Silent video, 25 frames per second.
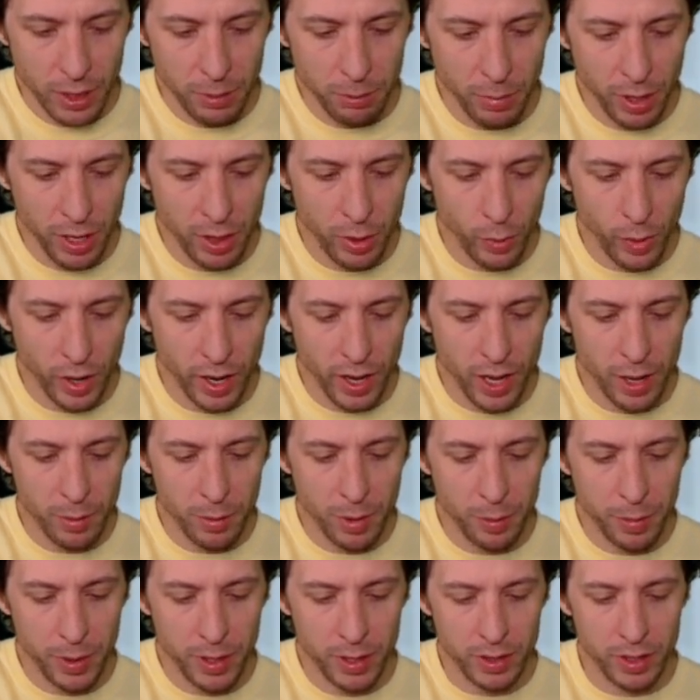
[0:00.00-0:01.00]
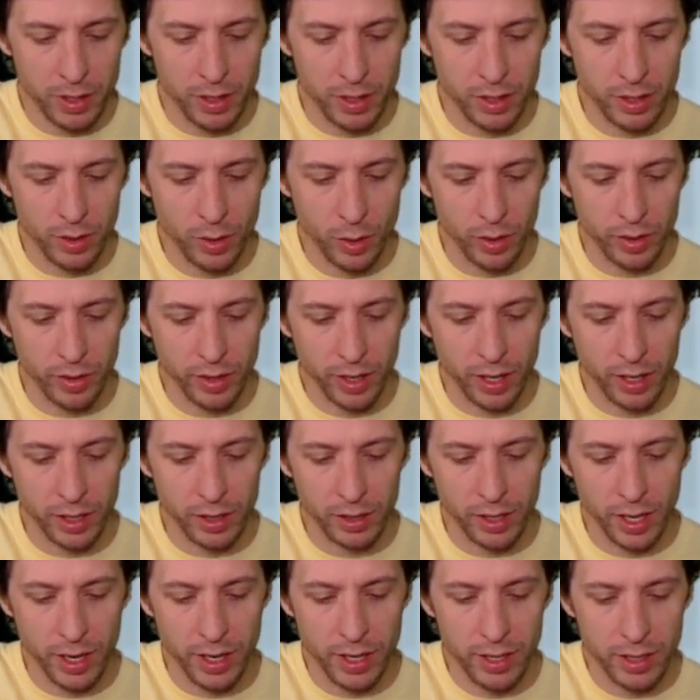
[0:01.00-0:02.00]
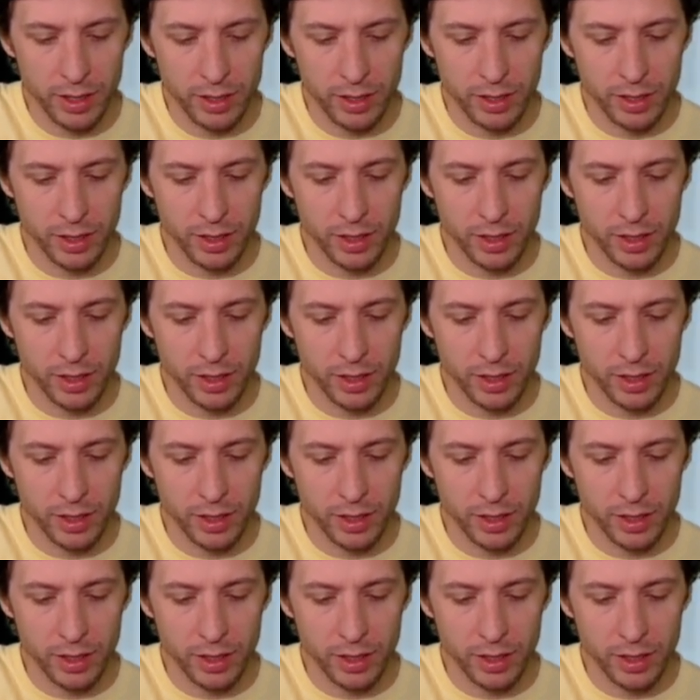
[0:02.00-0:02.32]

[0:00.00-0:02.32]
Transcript: By the way, I'm up here in North Carolina.